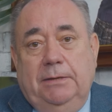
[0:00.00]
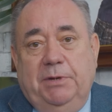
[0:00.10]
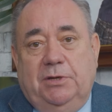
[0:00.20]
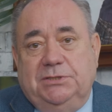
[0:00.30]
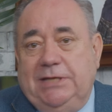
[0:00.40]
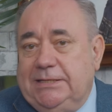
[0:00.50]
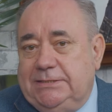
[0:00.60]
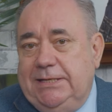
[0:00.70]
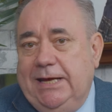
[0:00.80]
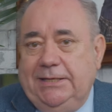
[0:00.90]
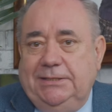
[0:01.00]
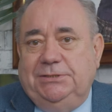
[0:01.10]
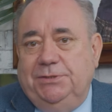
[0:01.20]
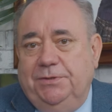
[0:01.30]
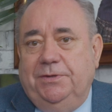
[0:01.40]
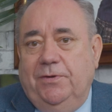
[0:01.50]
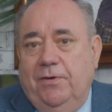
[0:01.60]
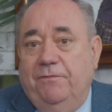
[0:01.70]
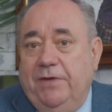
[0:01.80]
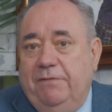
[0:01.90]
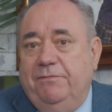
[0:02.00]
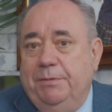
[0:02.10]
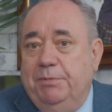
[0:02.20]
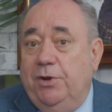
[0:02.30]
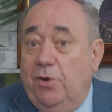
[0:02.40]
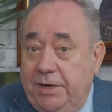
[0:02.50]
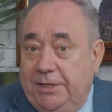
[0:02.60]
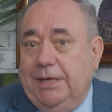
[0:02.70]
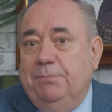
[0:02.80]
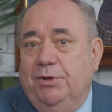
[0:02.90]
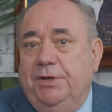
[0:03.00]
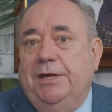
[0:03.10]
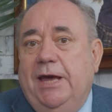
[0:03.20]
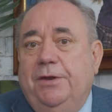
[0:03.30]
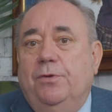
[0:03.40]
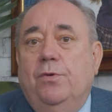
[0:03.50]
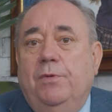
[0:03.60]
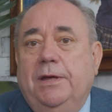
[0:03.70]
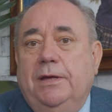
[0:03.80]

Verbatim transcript: because that's the attitude of every minority community I know,